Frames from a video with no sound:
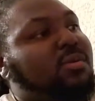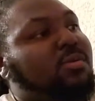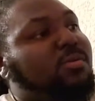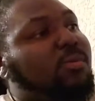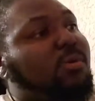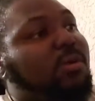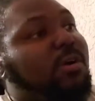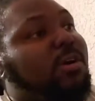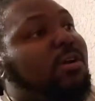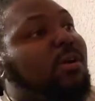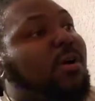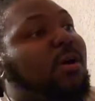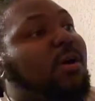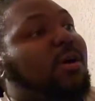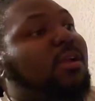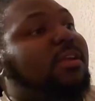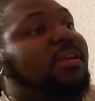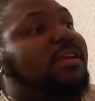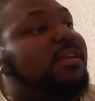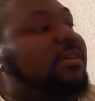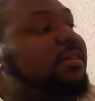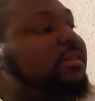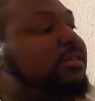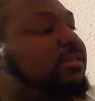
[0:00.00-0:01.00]
what all
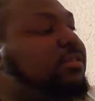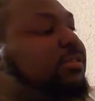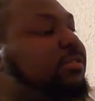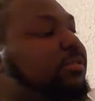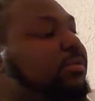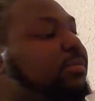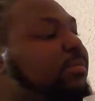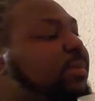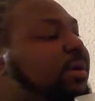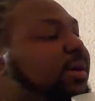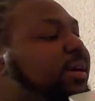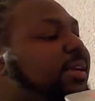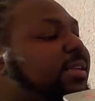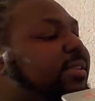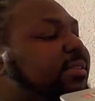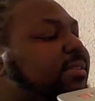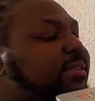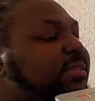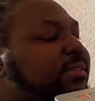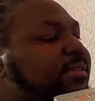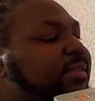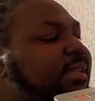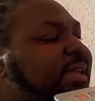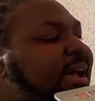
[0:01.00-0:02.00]
it could do, but
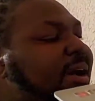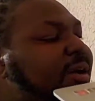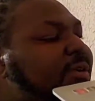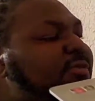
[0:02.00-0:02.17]
I